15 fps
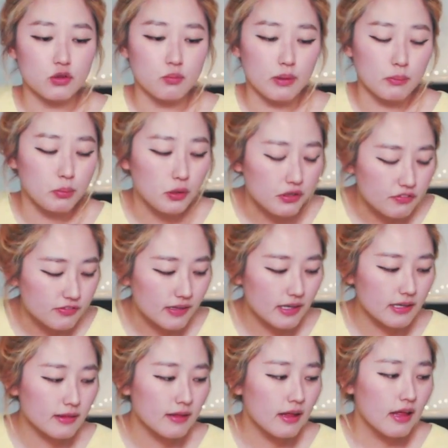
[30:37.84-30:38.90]
with my
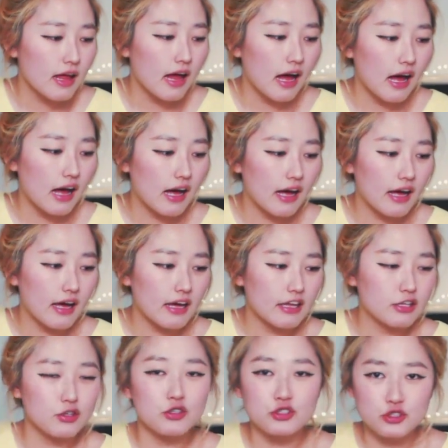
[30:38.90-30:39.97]
boyfriend,
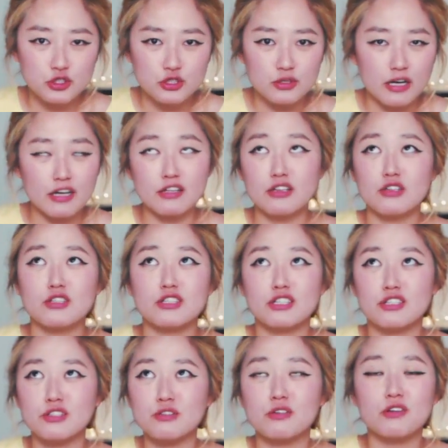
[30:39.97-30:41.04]
I
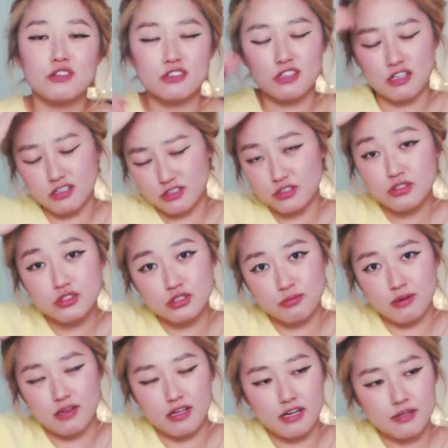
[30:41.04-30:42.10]
googled on
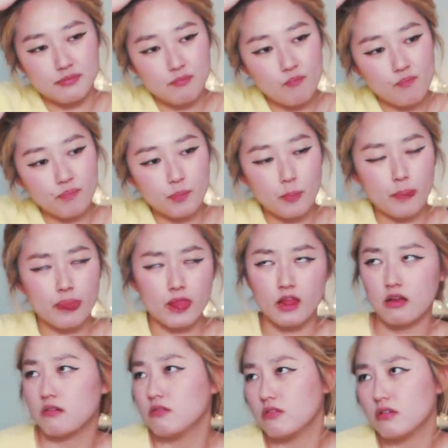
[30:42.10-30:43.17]
YouTube a lot.
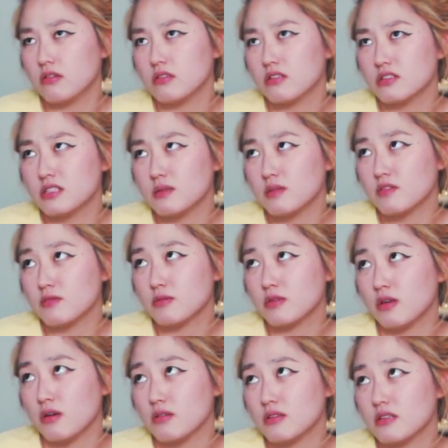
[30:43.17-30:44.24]

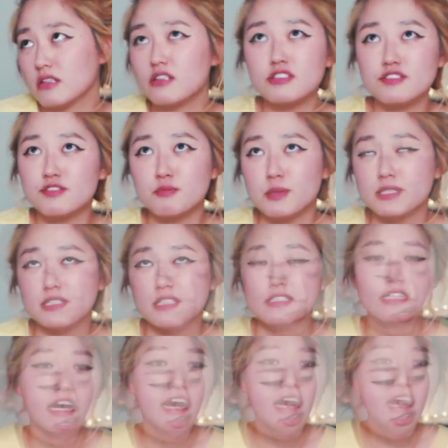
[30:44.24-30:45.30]
That doesn't even make
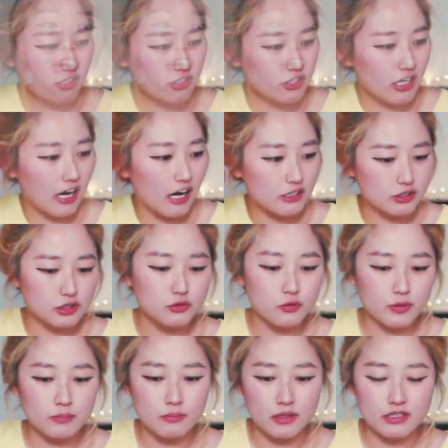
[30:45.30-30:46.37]
sense. I searched how to
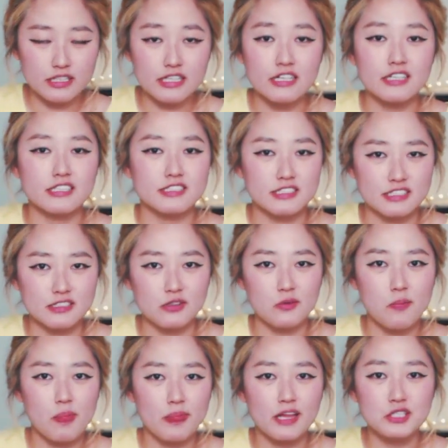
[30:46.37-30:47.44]
win money at a casino.
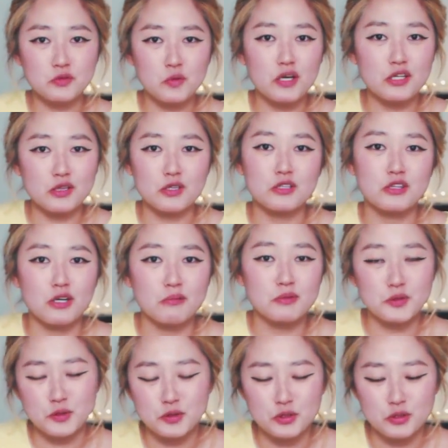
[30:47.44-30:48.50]
That's what I looked
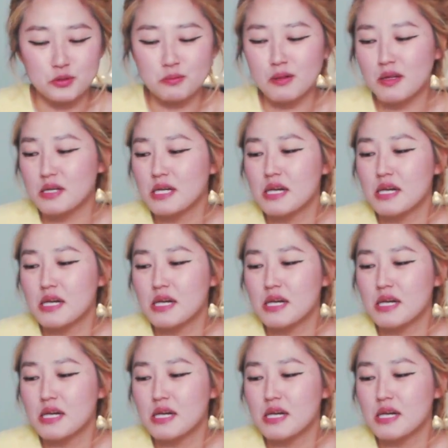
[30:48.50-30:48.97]
up on YouTube.